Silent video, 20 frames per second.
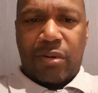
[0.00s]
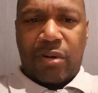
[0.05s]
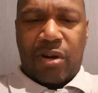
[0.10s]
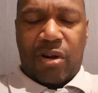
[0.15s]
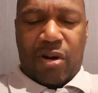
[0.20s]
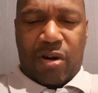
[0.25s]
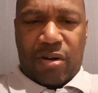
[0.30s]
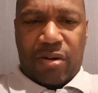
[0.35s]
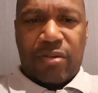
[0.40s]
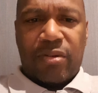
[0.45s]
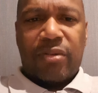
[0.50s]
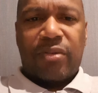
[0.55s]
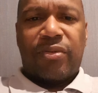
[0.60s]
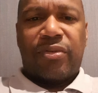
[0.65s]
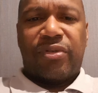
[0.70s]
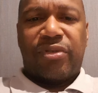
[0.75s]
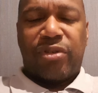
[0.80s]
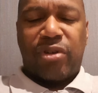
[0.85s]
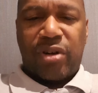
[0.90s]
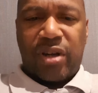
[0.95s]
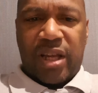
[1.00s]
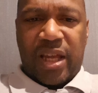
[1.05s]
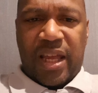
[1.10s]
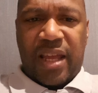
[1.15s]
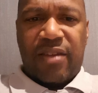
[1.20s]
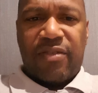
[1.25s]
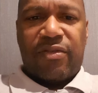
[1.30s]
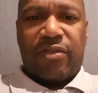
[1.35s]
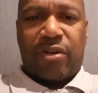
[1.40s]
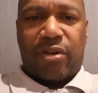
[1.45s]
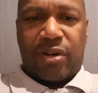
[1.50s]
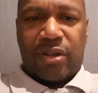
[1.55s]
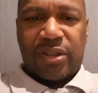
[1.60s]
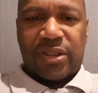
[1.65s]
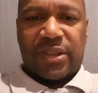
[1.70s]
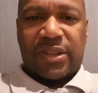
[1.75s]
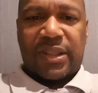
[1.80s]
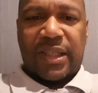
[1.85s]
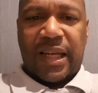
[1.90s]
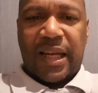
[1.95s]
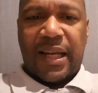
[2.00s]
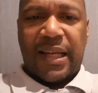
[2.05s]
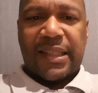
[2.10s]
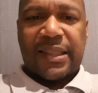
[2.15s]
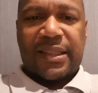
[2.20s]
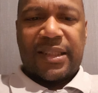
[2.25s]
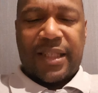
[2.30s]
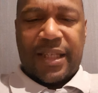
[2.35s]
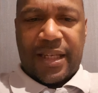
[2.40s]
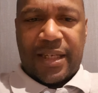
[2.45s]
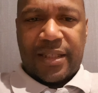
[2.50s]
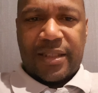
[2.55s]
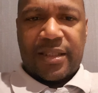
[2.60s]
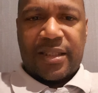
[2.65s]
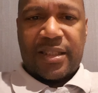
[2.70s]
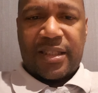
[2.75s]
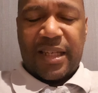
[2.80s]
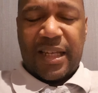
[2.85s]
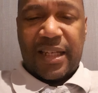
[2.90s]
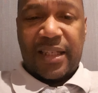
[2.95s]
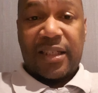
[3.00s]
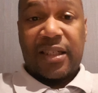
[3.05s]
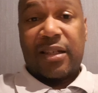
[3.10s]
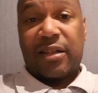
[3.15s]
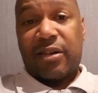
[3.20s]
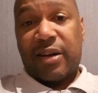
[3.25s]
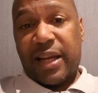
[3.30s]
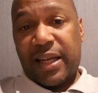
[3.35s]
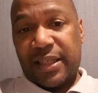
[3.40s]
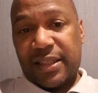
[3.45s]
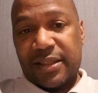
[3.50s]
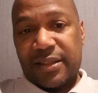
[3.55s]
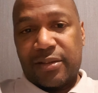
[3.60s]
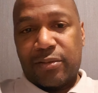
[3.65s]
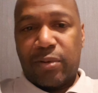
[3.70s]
God forgave us our sins in Christ.